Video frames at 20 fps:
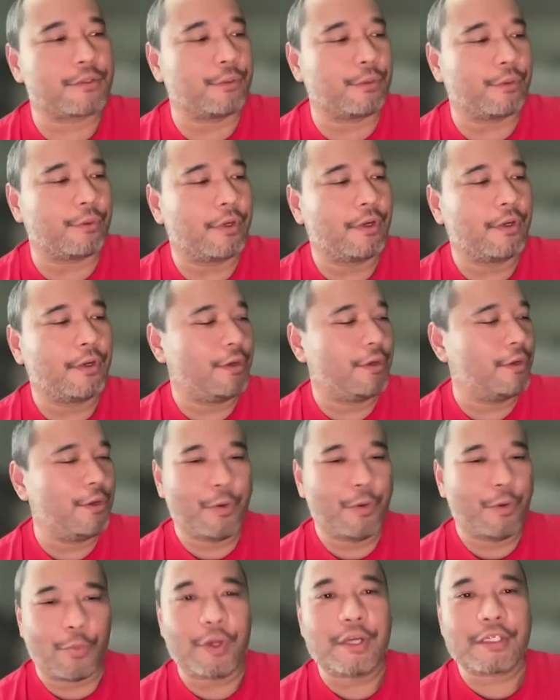too.
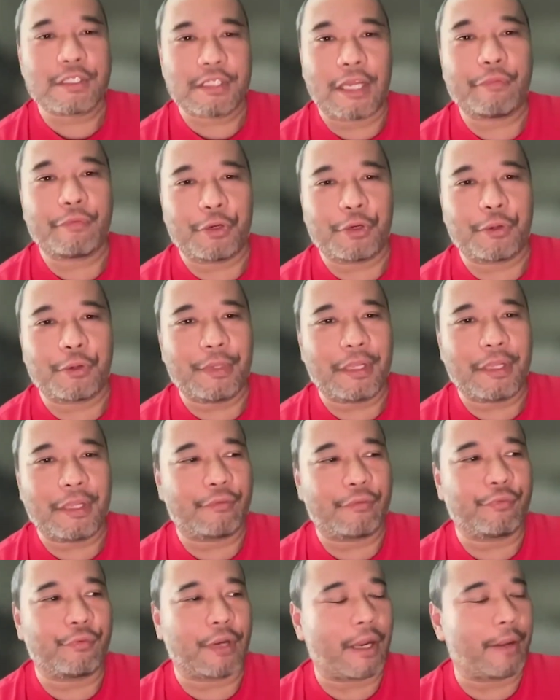What is life gonna be
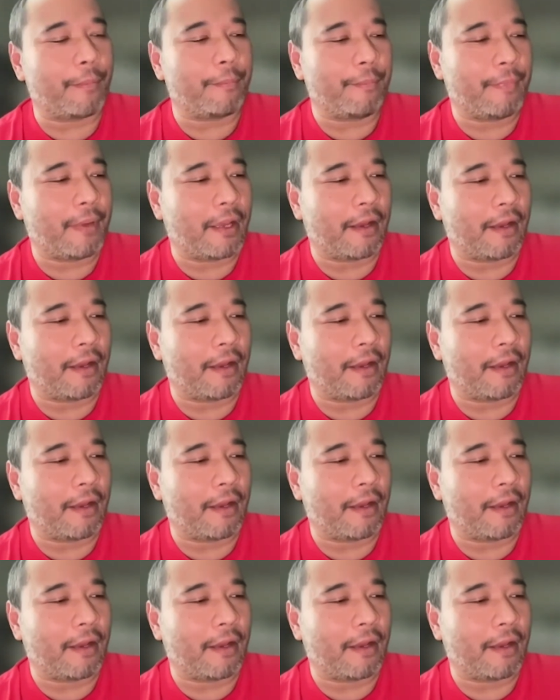like for them?